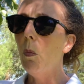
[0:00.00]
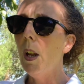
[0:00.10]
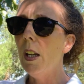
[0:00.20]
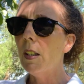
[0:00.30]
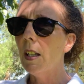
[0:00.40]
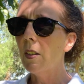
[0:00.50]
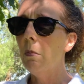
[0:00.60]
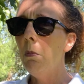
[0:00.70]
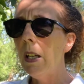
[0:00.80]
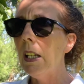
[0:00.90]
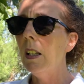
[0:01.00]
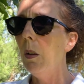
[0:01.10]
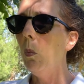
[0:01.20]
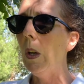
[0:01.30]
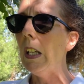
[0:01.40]
it doesn't mean
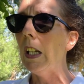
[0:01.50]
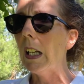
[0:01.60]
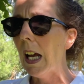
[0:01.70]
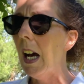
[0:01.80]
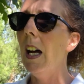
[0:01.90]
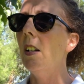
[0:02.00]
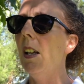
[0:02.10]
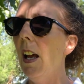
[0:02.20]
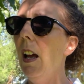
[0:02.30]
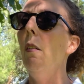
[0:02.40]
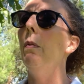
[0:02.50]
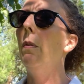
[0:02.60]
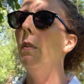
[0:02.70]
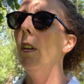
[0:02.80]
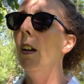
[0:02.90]
that we can't have
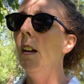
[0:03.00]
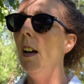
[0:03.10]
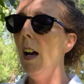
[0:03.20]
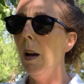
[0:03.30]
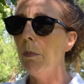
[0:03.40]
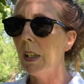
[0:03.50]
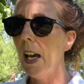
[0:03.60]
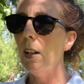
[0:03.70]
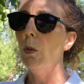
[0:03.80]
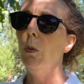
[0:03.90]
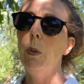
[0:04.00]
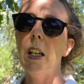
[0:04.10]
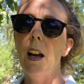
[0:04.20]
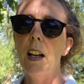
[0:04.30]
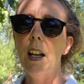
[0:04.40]
cattle, we
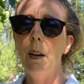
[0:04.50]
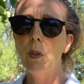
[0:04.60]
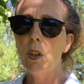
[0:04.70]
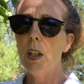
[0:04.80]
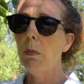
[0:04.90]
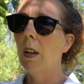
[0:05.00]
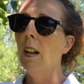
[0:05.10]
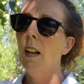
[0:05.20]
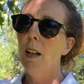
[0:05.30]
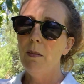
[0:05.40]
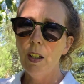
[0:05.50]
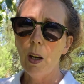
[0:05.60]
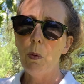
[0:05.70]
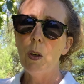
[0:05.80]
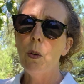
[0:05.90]
can't have sheep. And, you know,
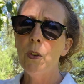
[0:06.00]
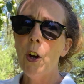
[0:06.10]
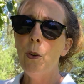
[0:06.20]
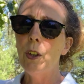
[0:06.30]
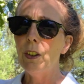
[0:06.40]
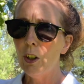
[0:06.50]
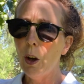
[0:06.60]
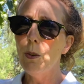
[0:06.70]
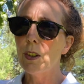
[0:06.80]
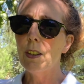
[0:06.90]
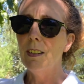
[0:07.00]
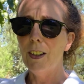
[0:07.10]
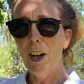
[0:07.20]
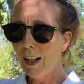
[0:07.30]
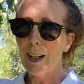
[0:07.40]
we all know that goats
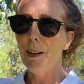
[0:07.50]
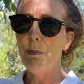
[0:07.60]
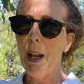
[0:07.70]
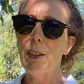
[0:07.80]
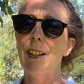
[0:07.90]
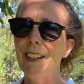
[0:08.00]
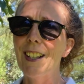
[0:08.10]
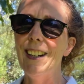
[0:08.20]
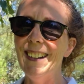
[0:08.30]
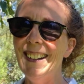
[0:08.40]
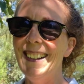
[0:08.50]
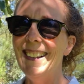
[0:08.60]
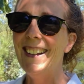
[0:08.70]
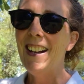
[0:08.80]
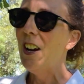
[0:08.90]
like mountains.
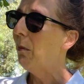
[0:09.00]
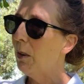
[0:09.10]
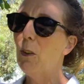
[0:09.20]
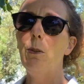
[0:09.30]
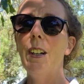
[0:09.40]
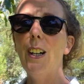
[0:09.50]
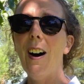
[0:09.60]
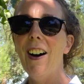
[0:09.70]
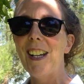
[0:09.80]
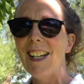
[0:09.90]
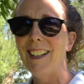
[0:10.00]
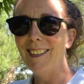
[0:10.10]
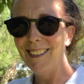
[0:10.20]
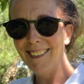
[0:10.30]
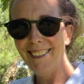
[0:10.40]
We've all read Heidi.
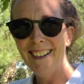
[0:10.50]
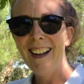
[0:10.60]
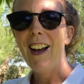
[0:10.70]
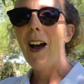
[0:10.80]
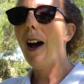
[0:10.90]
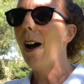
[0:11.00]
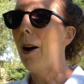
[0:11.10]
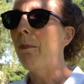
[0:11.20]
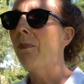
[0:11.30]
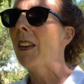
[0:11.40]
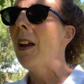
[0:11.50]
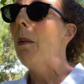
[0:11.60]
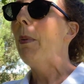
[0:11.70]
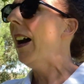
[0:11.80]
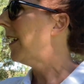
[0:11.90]

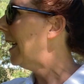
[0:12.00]
But